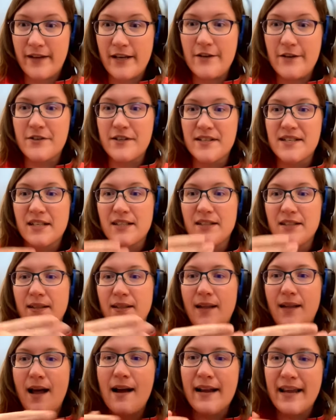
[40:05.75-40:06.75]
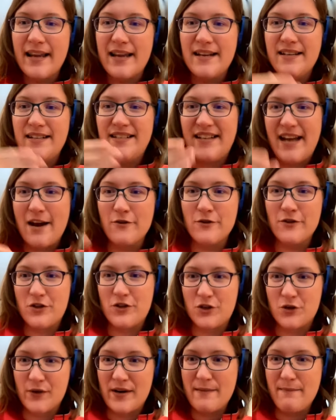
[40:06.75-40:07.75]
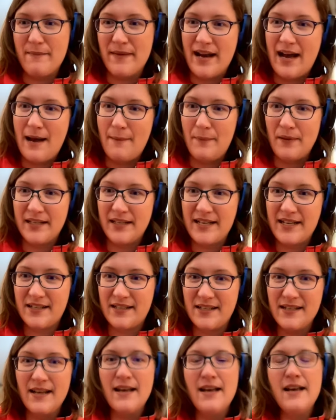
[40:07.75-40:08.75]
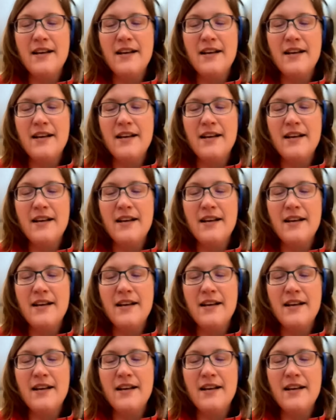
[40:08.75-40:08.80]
They use it to lock in downstream monopolies.